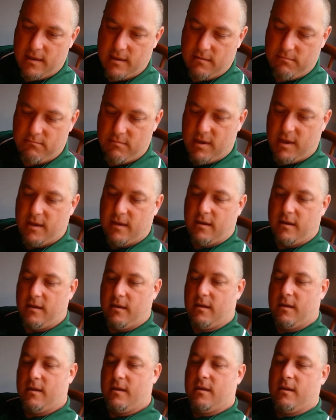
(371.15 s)
my
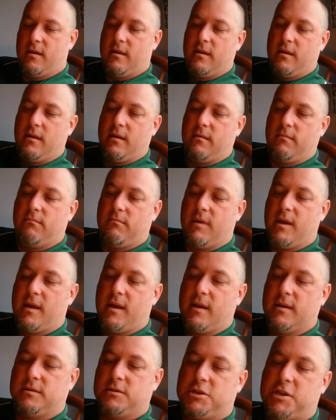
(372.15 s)

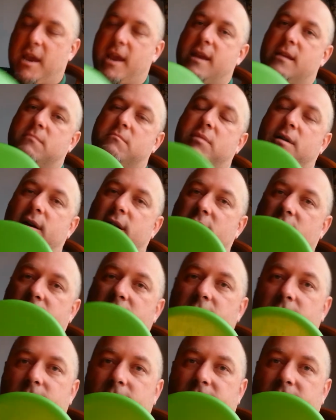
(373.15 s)
chain putter.